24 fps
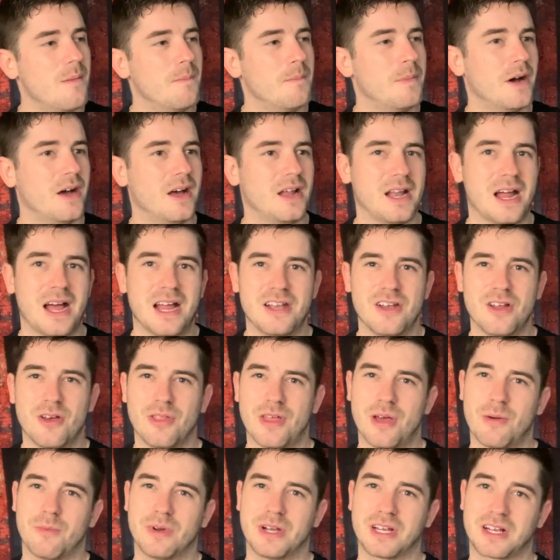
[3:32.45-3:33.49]
but I know
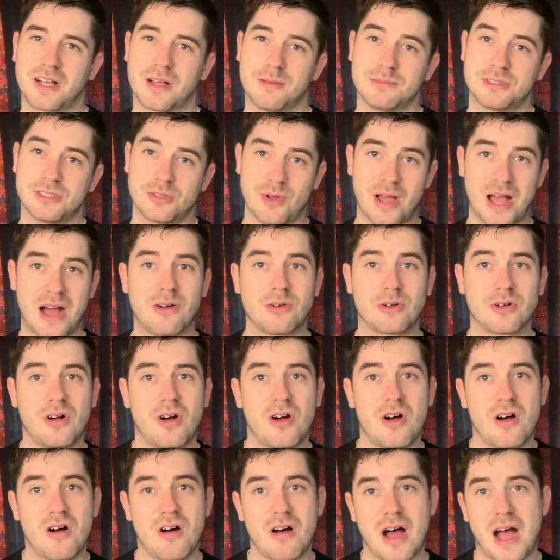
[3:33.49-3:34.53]
that when it comes to
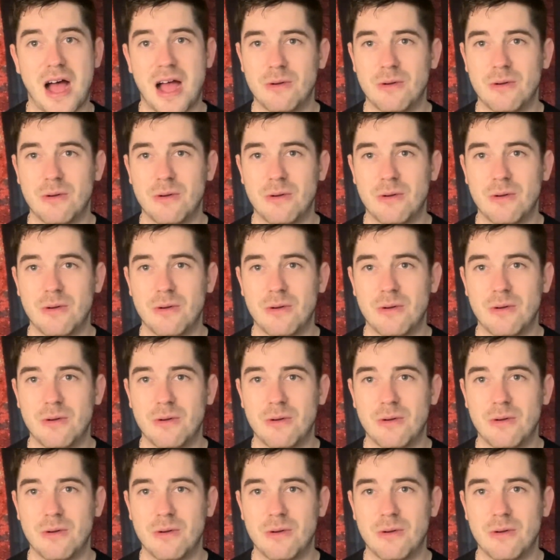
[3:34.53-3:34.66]
alcohol,